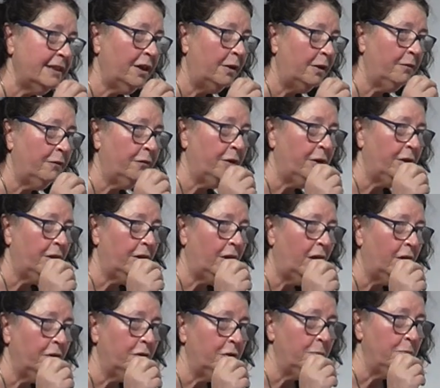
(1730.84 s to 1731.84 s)
on
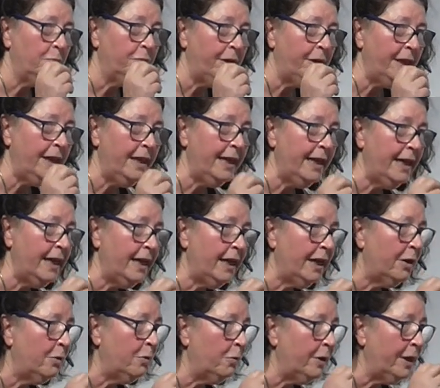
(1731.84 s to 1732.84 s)
the
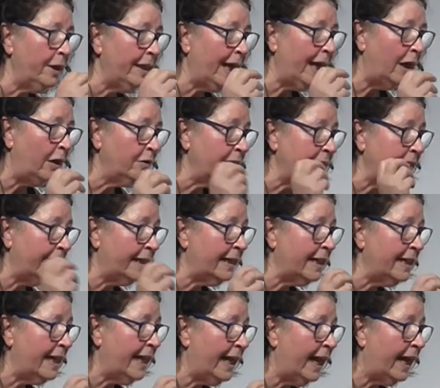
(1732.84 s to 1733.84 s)
breathing without
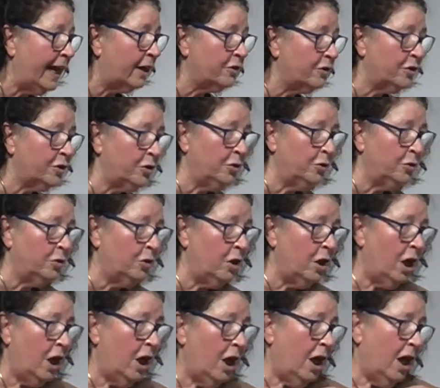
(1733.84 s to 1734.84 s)
taking air to
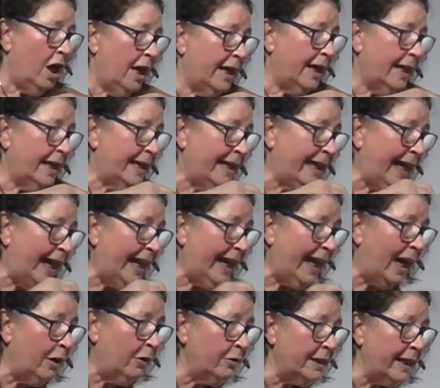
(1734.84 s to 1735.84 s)
get
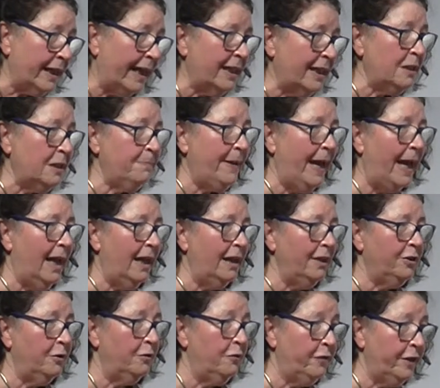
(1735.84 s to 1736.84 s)
out, expel
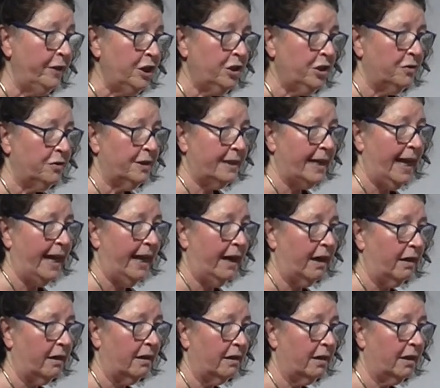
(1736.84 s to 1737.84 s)
the vicious air.